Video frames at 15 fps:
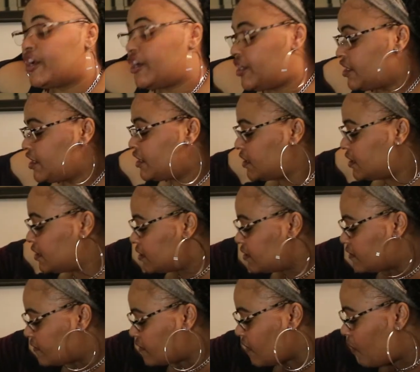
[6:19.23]

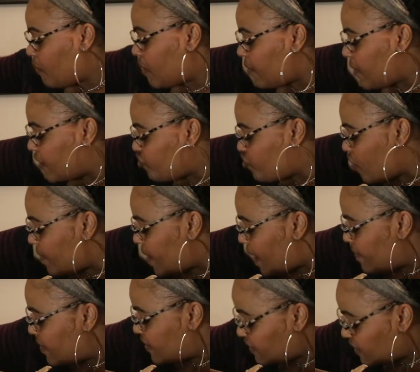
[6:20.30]
So I want to make sure I'm
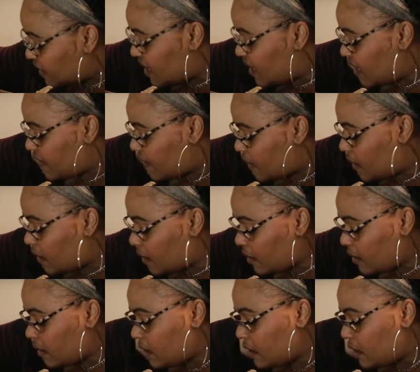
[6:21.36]
not missing anything.